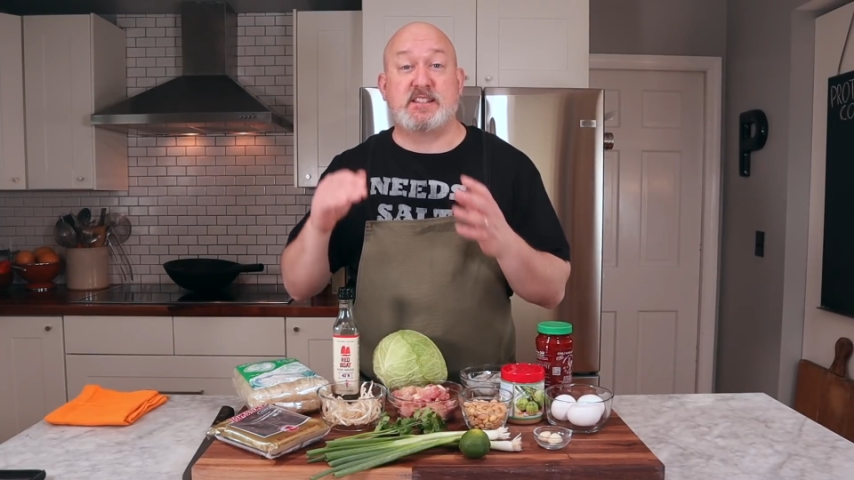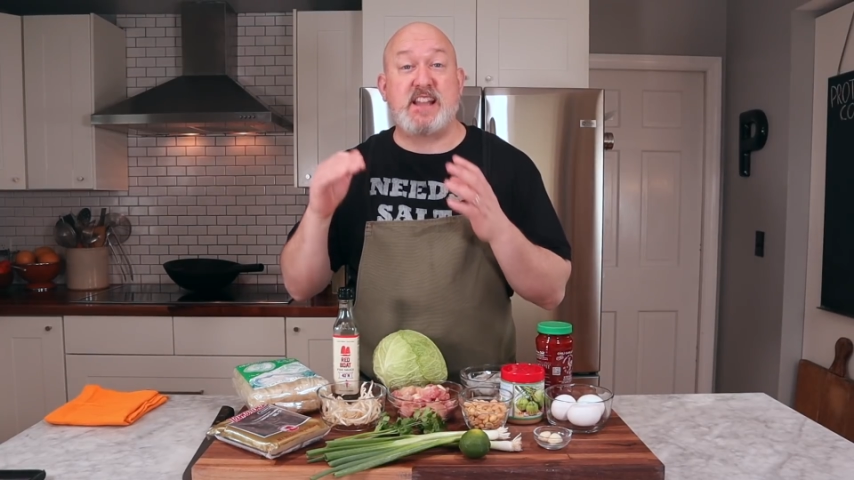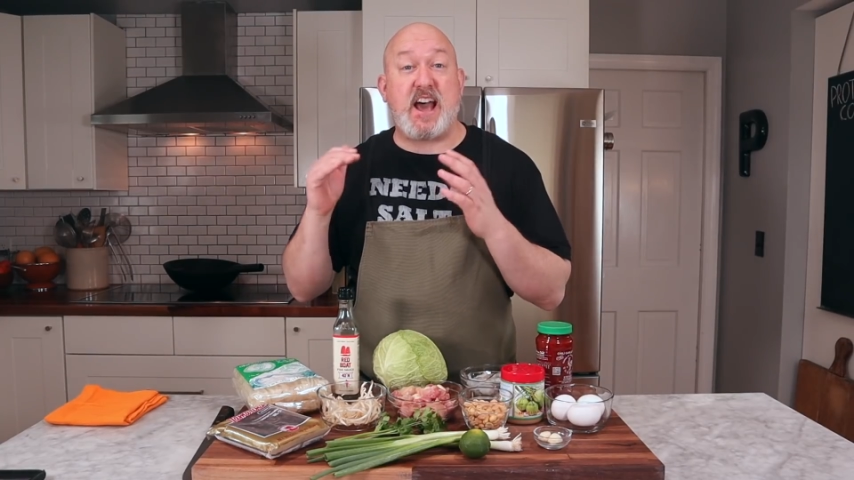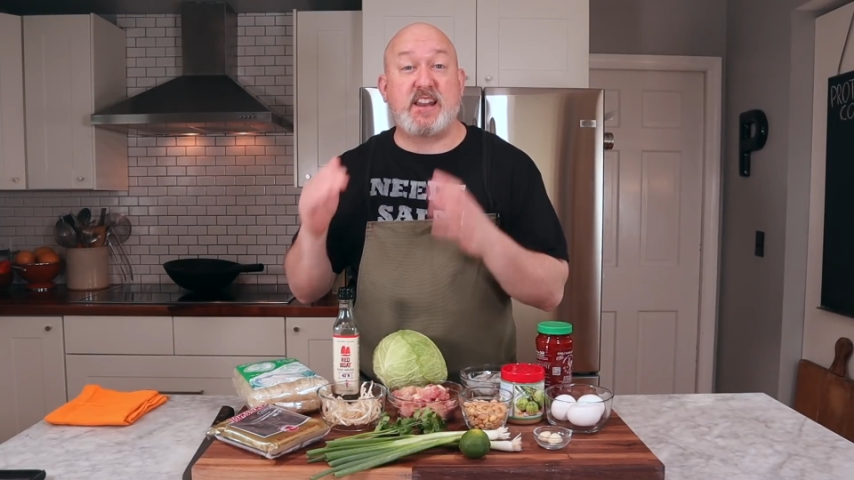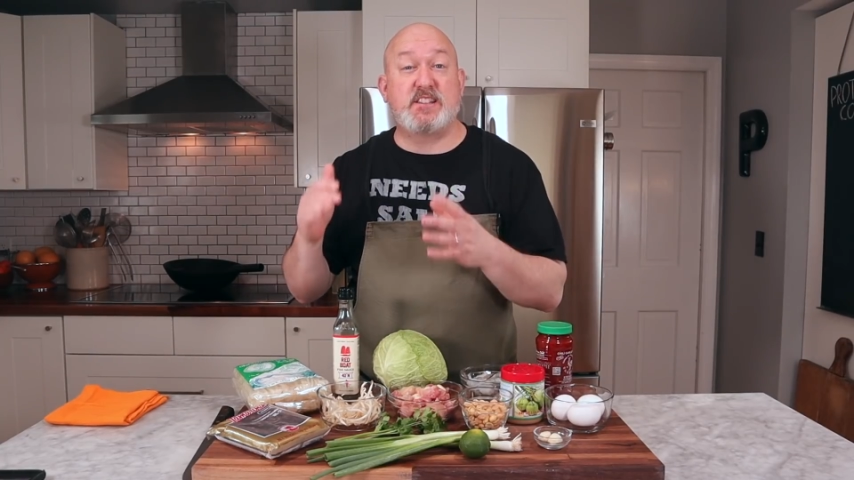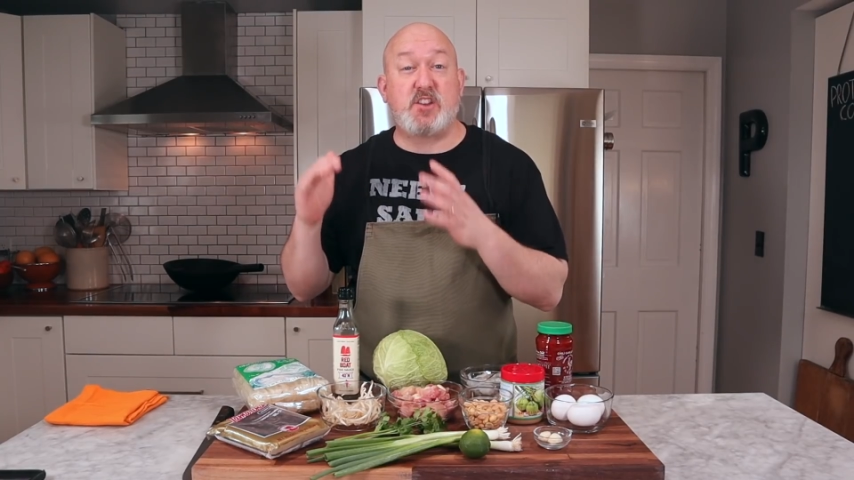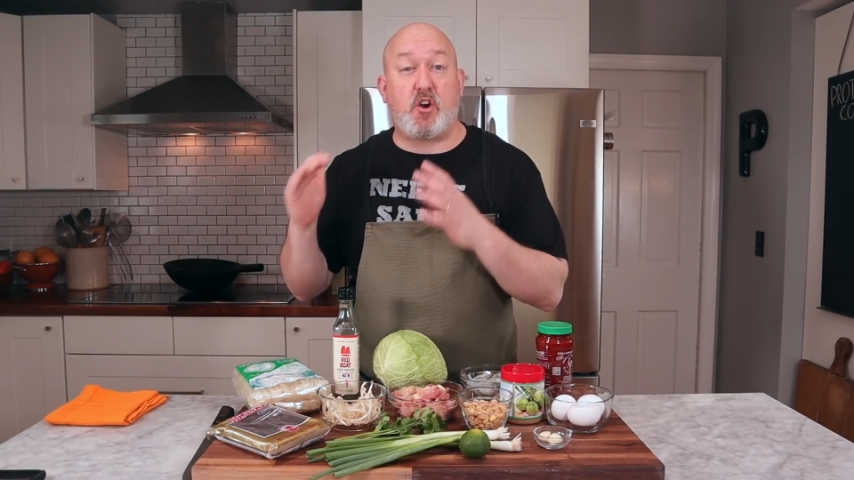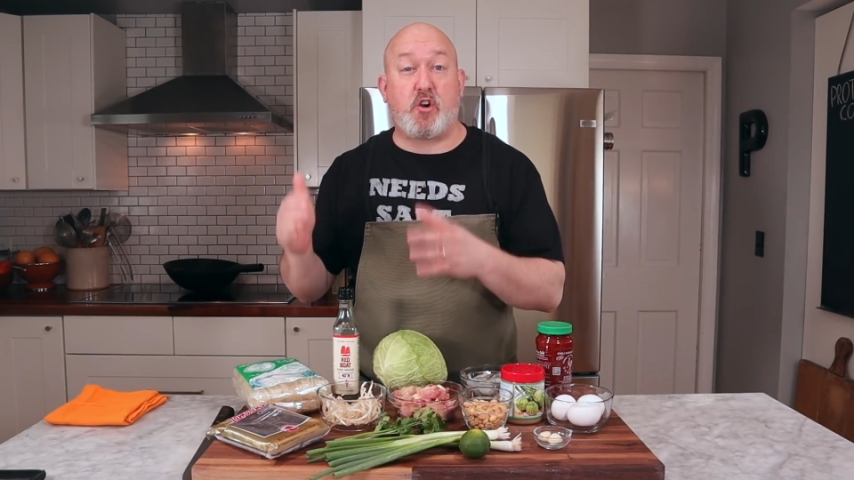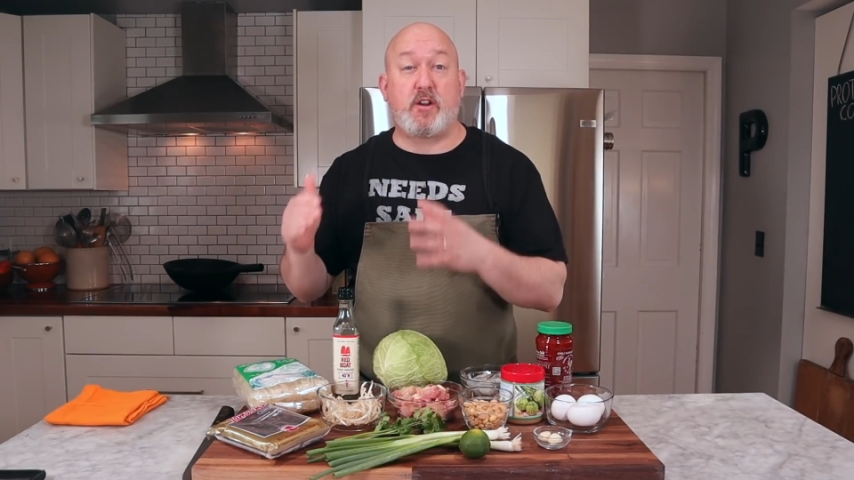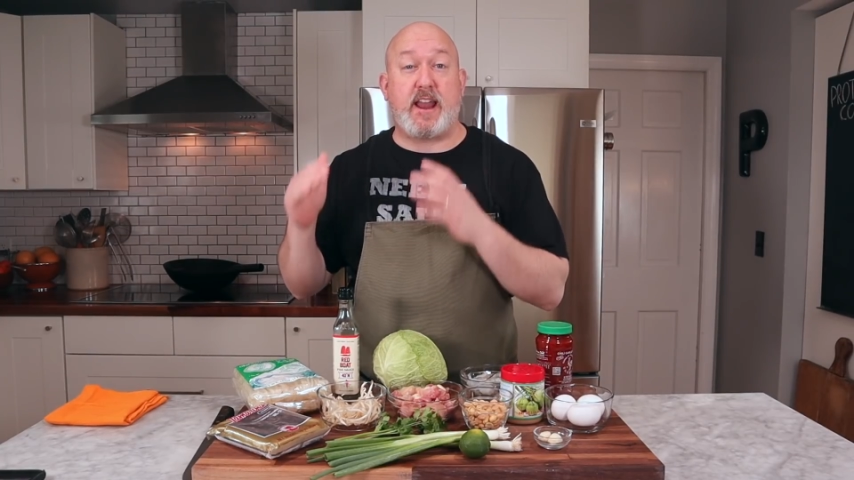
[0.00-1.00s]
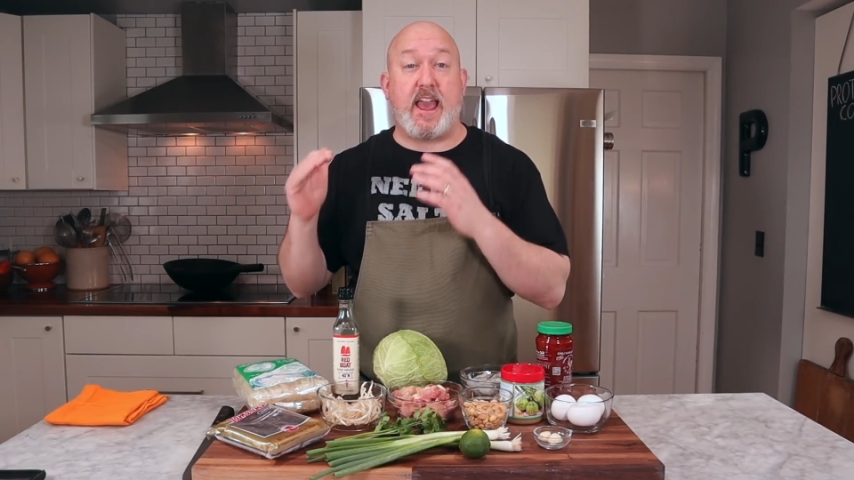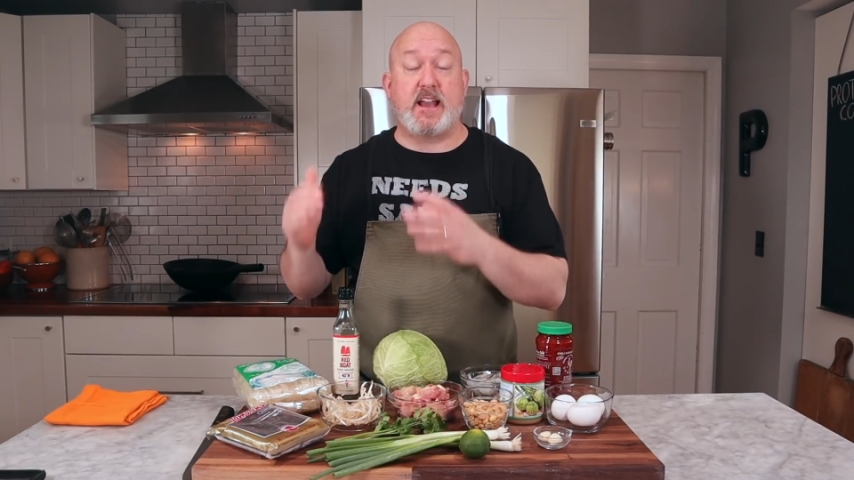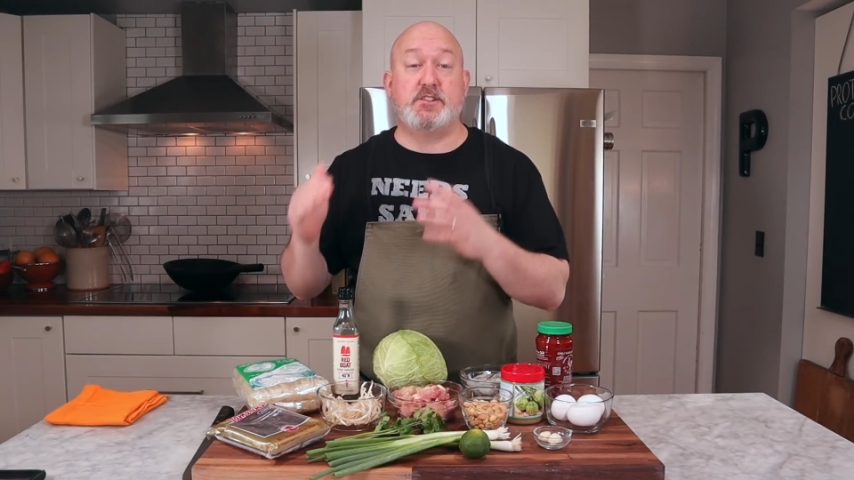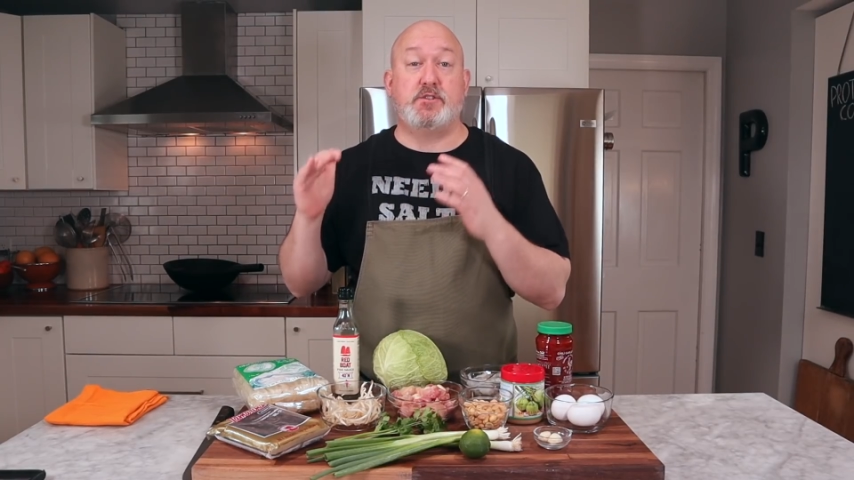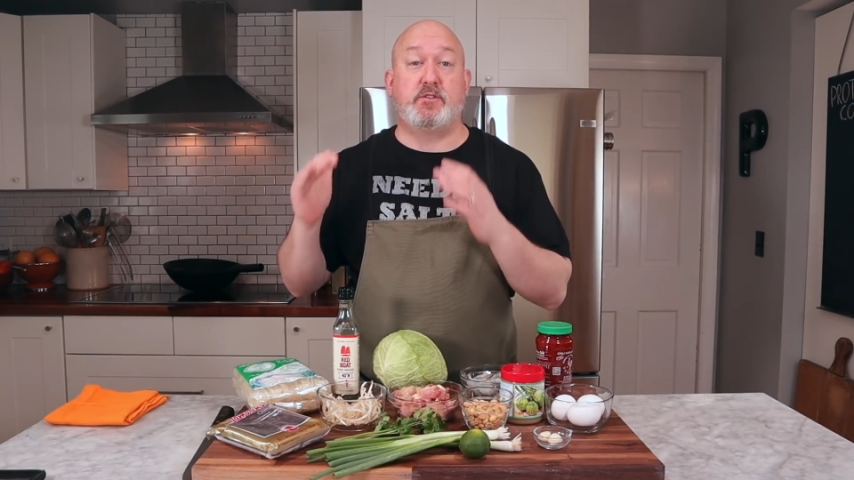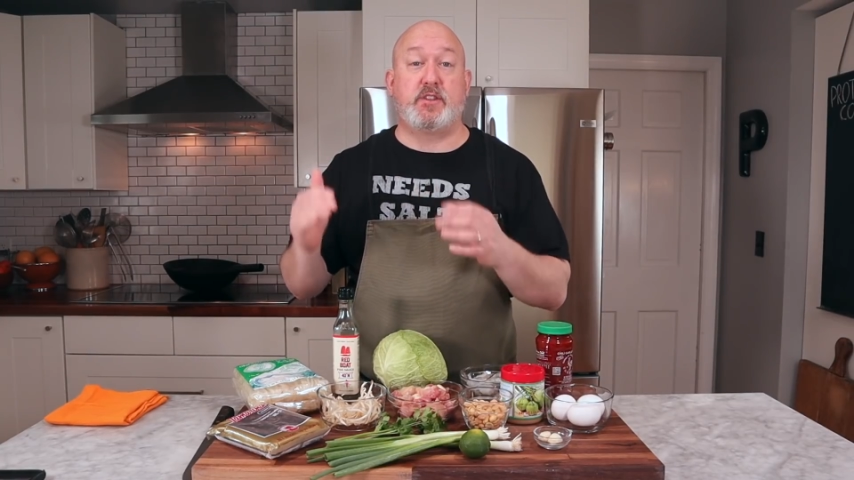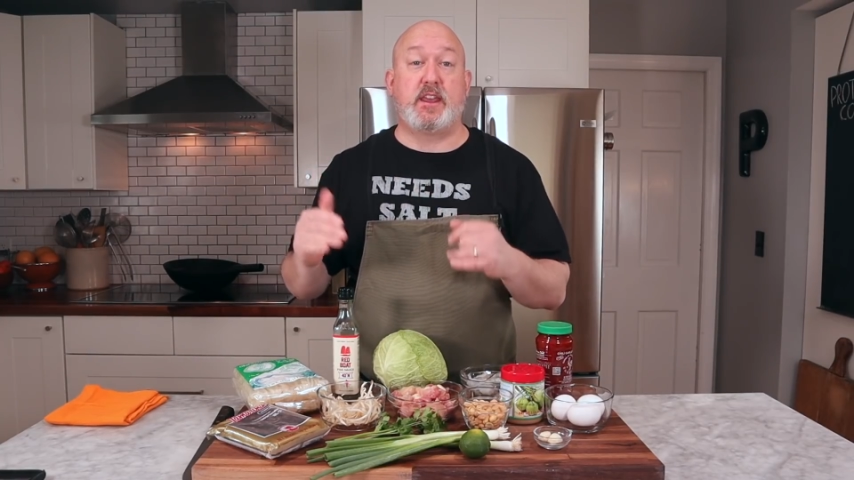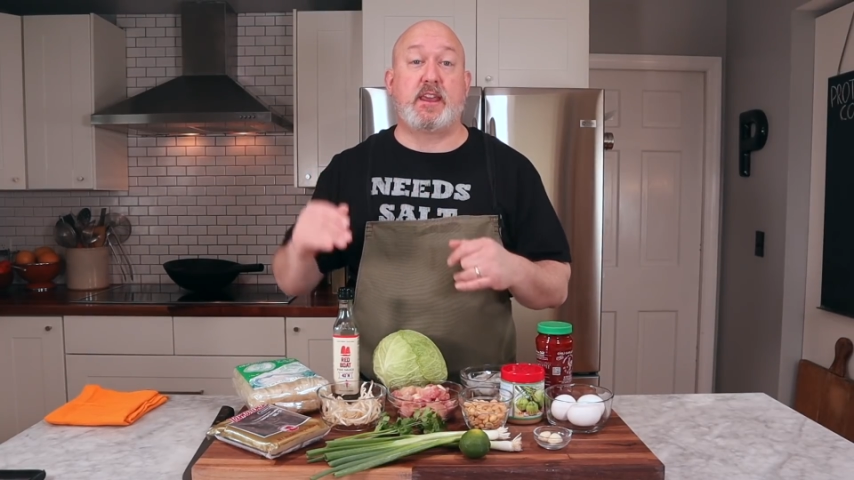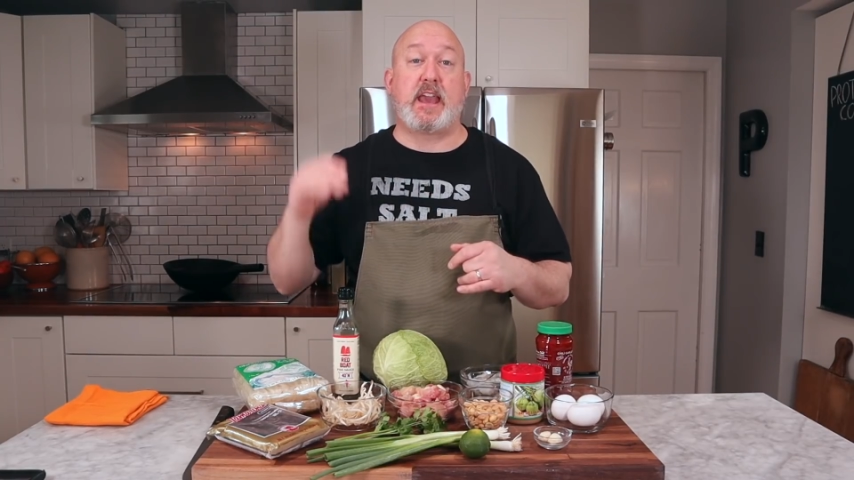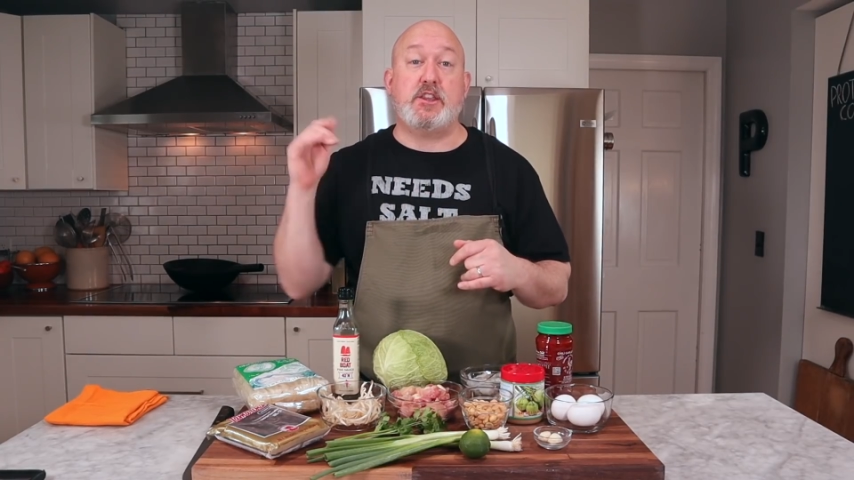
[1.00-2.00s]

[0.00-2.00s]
not as hard as you think,